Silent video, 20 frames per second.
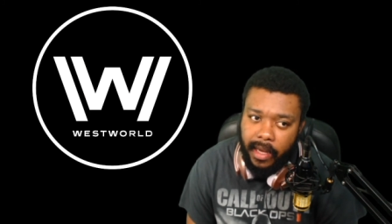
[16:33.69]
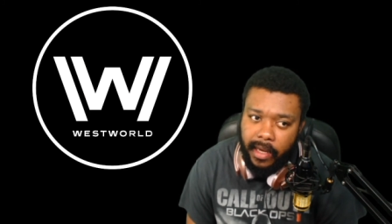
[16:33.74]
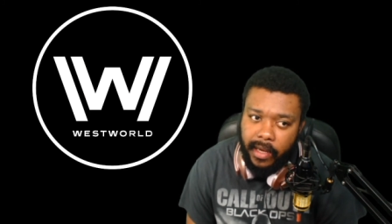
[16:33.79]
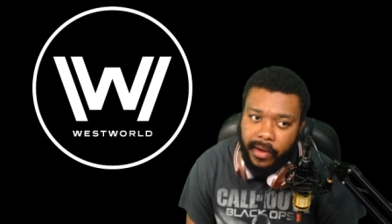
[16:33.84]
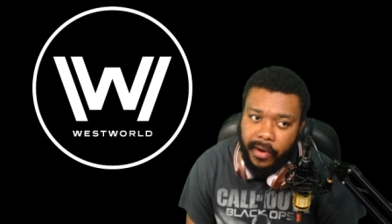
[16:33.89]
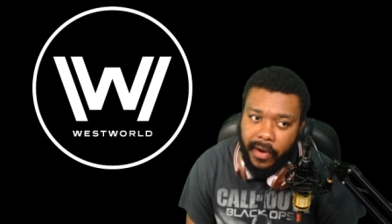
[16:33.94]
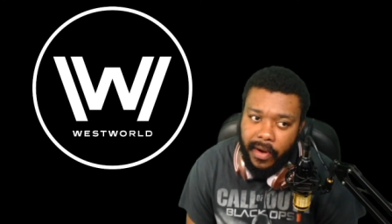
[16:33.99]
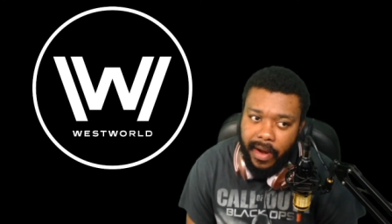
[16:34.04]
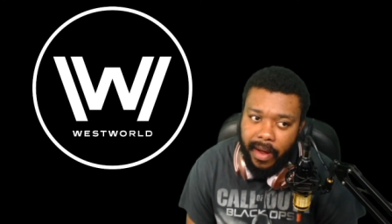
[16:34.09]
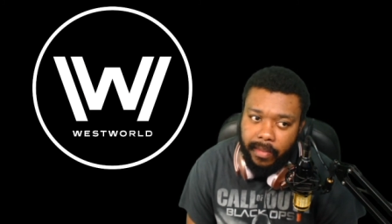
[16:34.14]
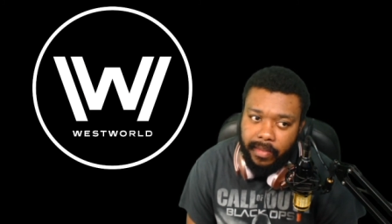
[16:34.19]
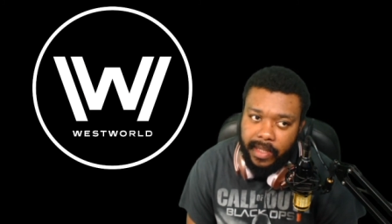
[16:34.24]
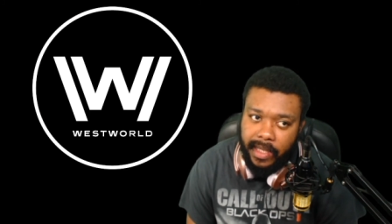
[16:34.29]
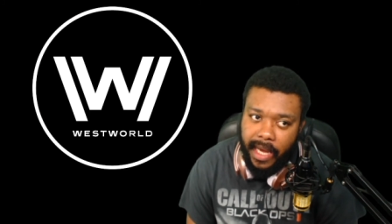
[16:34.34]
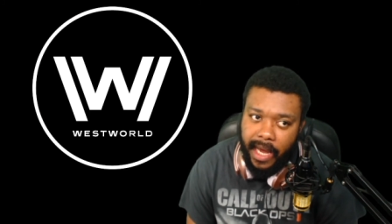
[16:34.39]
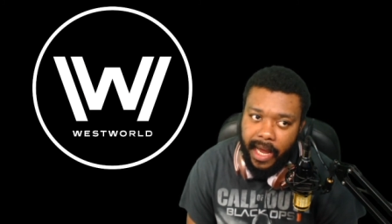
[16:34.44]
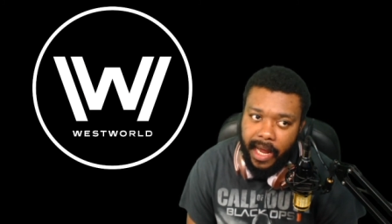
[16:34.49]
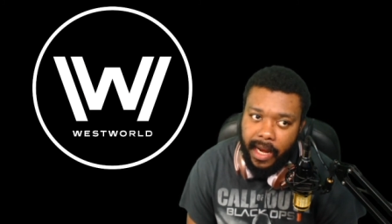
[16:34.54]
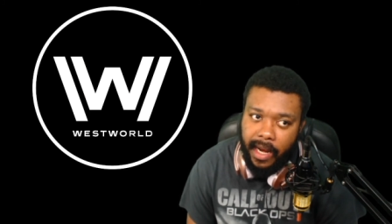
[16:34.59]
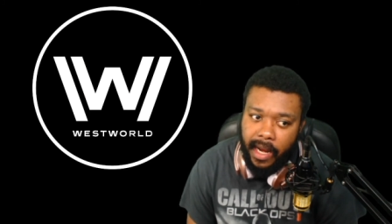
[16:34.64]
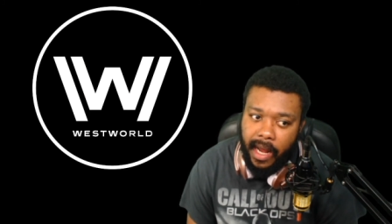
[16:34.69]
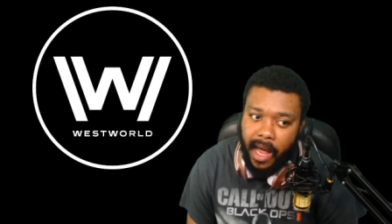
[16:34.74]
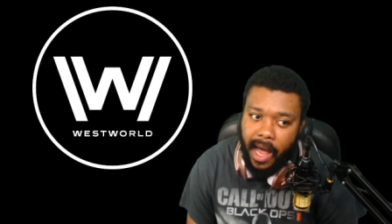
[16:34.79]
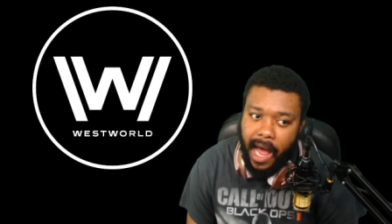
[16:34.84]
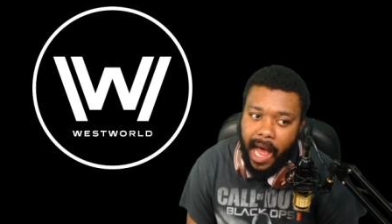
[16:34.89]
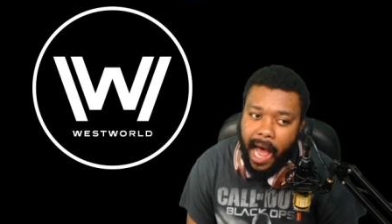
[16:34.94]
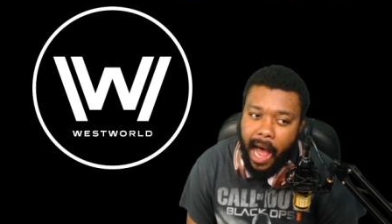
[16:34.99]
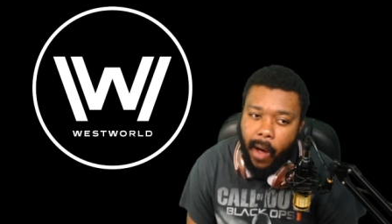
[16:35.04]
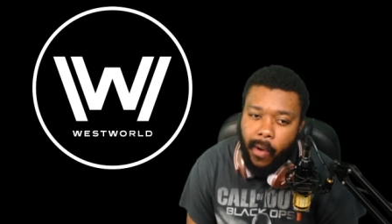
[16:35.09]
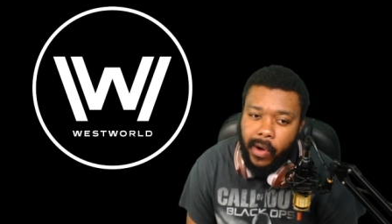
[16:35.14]
You know what I'm saying?
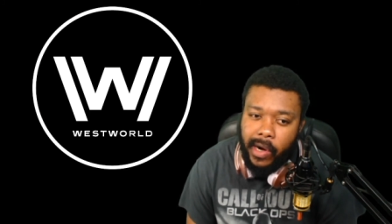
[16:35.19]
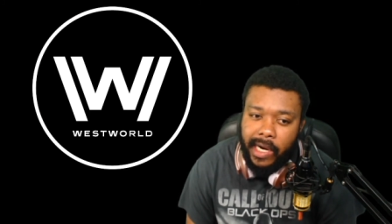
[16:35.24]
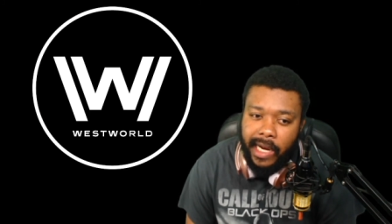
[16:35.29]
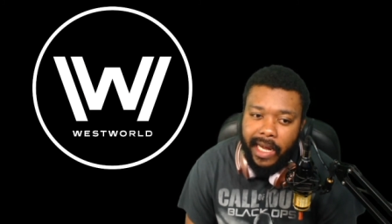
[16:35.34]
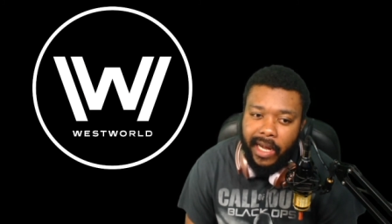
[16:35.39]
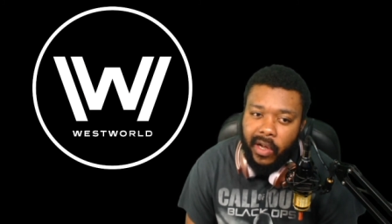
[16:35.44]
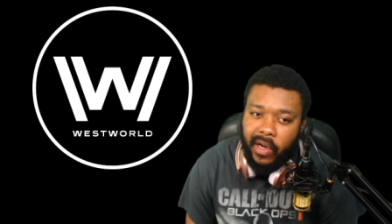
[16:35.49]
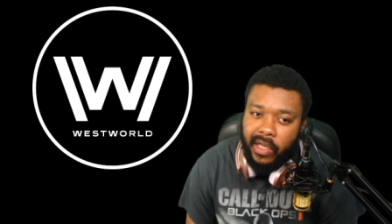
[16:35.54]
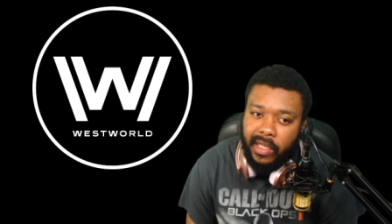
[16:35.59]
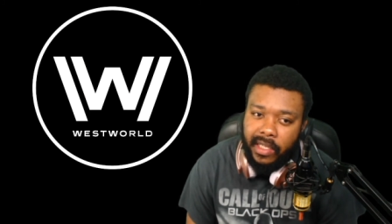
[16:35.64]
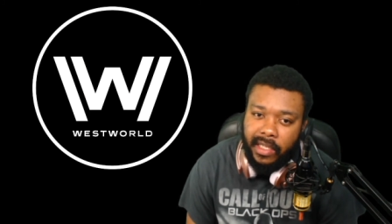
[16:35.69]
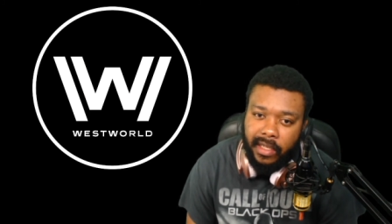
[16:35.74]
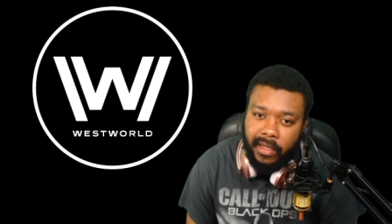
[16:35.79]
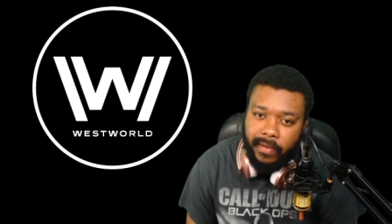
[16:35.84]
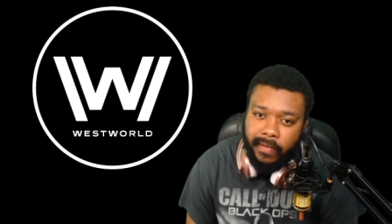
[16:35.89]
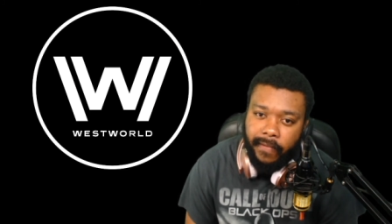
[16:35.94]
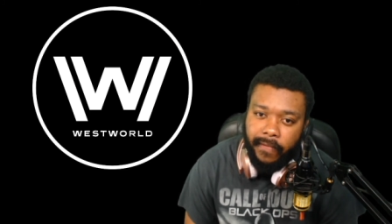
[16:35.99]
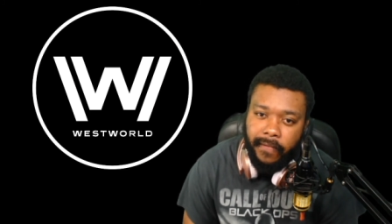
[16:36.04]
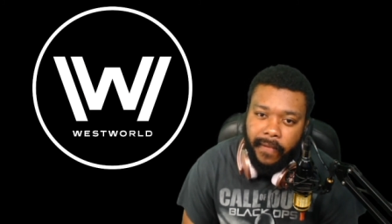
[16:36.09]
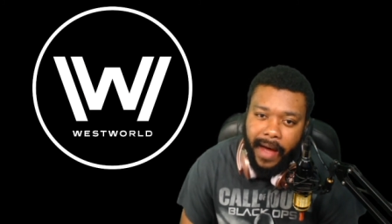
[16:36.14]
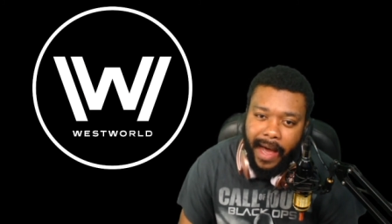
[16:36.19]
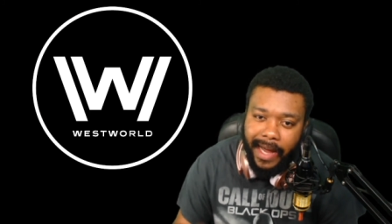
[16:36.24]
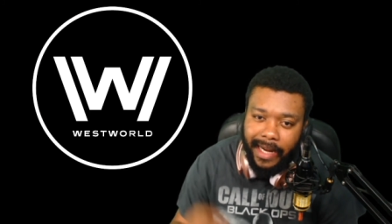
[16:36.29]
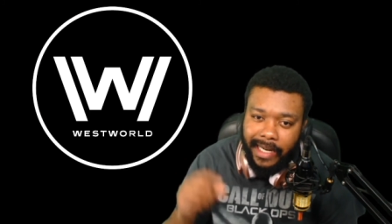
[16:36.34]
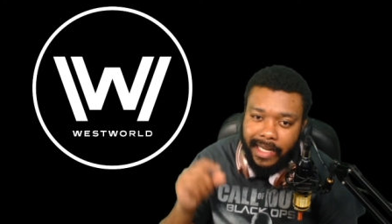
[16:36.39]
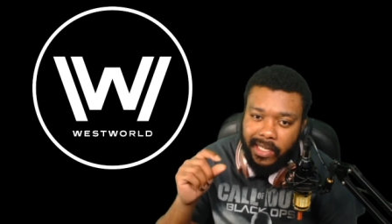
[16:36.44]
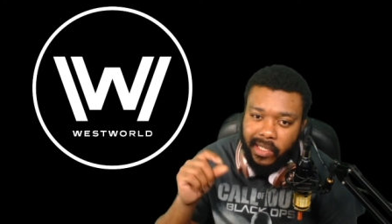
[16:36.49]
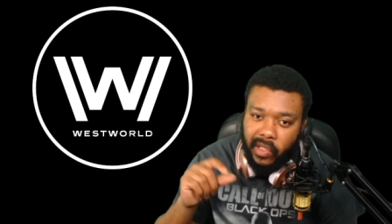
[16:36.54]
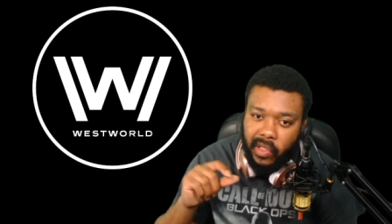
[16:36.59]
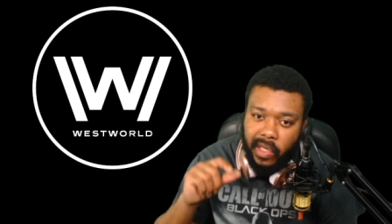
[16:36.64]
How are they going to find
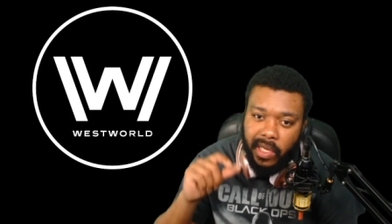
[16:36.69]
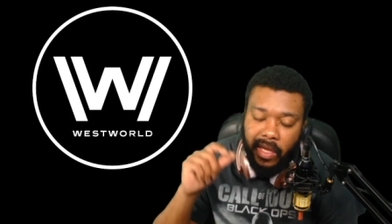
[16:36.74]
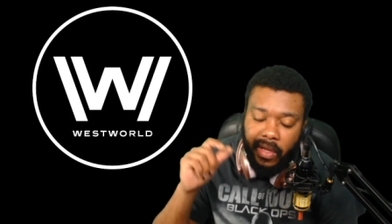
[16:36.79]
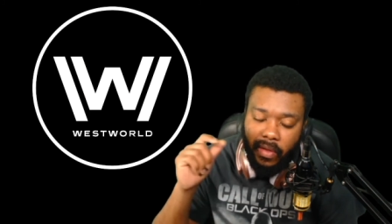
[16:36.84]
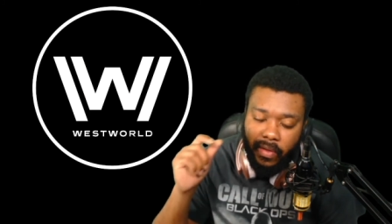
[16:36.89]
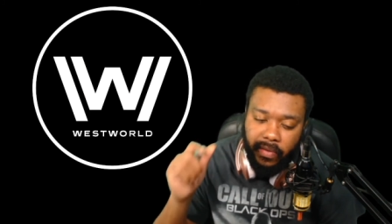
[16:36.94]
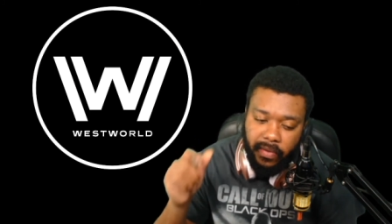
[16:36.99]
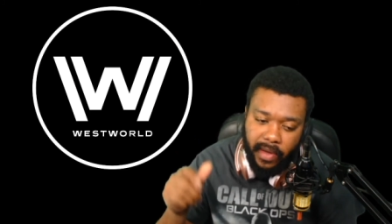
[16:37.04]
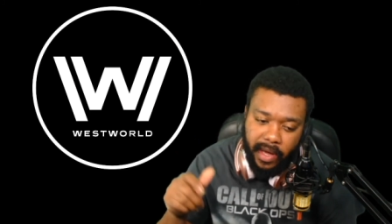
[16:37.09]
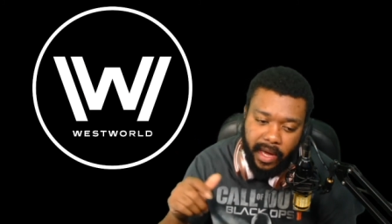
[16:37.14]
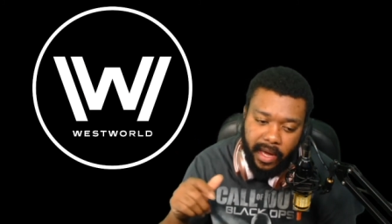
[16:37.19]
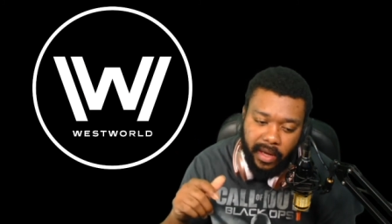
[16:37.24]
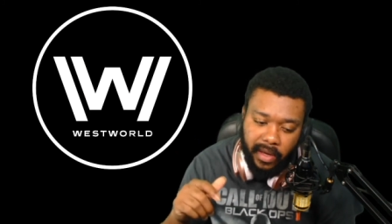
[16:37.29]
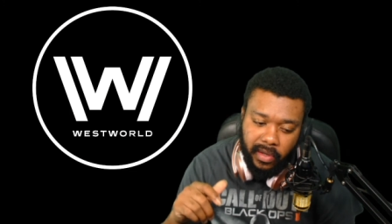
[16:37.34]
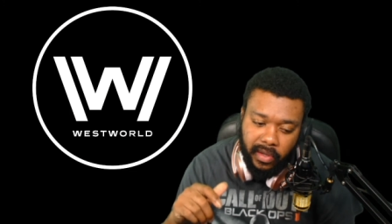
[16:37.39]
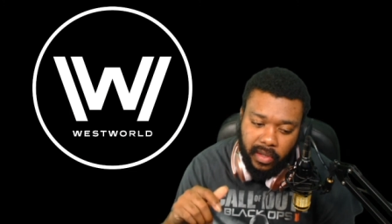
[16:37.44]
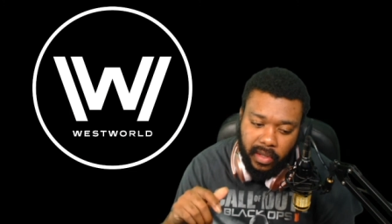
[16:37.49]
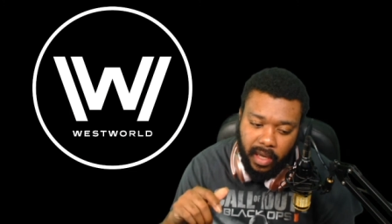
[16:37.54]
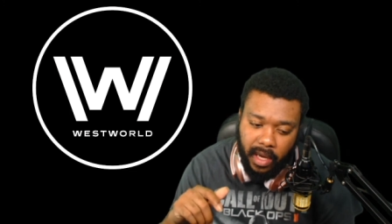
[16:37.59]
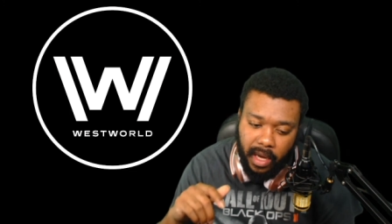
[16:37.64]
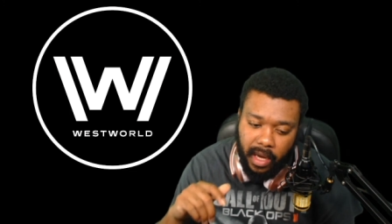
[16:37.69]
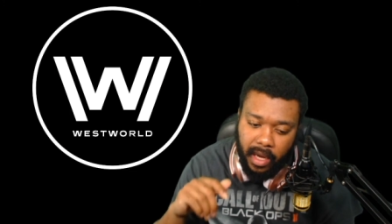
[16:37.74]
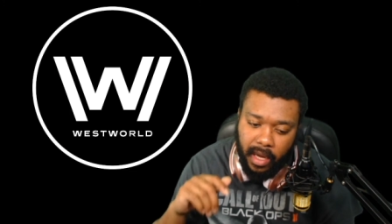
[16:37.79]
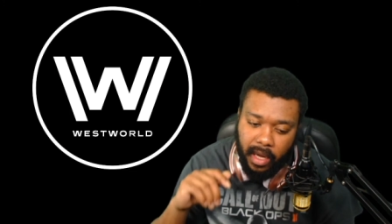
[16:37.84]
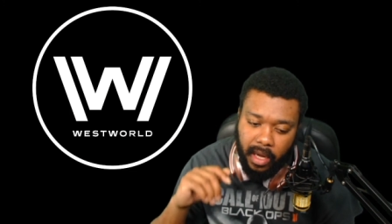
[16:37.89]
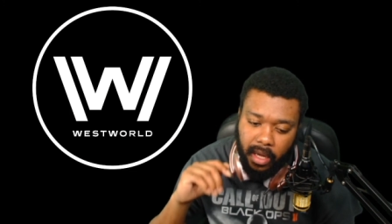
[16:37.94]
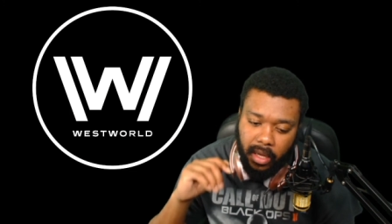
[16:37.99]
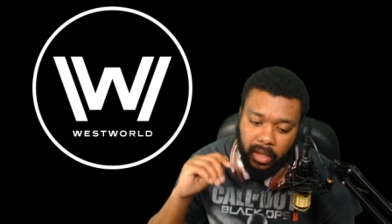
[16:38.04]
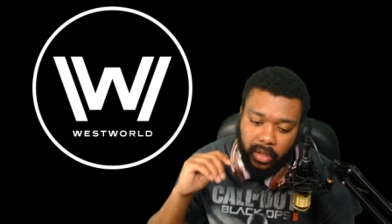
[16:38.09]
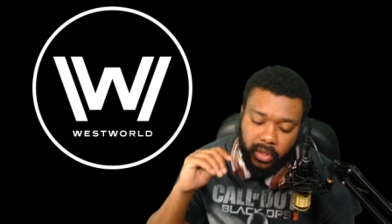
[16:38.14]
these little things
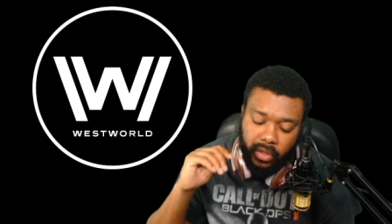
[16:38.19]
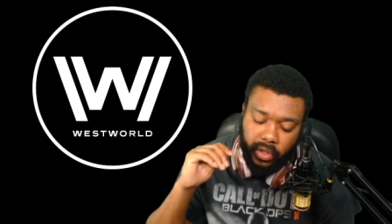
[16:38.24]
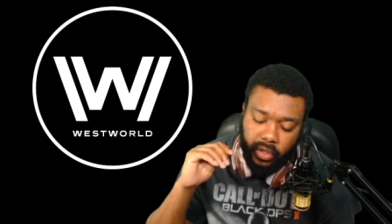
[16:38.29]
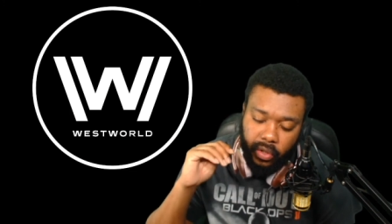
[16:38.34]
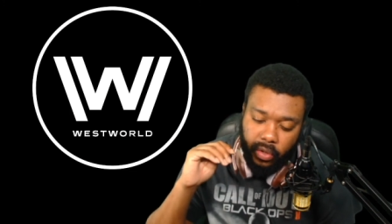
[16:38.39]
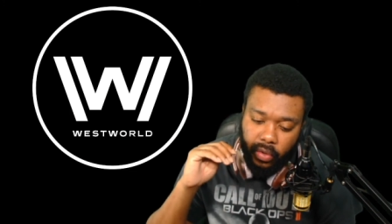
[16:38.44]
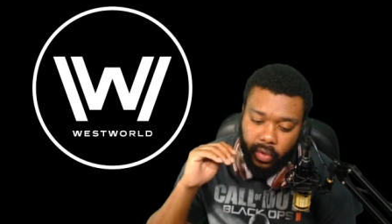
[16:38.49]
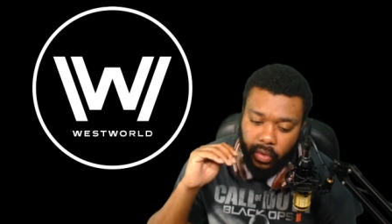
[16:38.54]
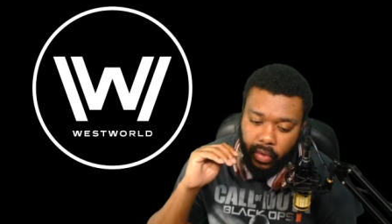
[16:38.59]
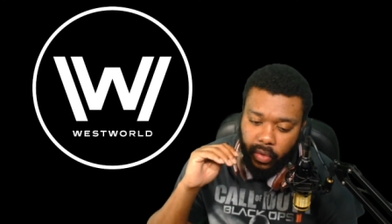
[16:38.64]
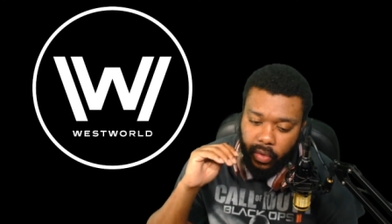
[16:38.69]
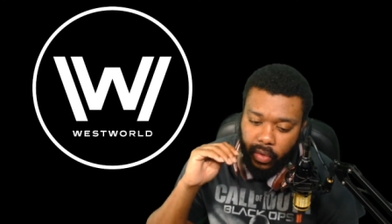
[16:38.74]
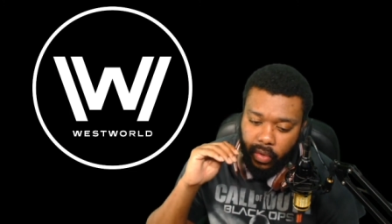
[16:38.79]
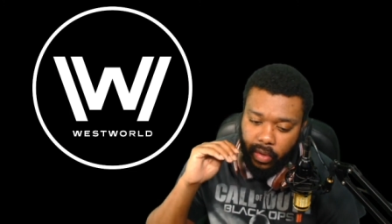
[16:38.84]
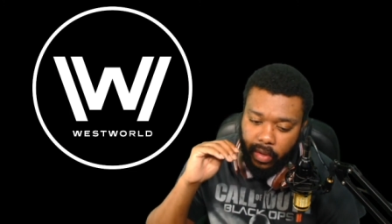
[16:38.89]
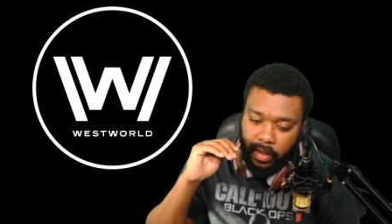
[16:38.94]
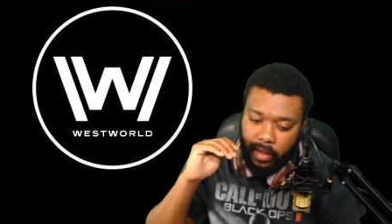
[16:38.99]
to,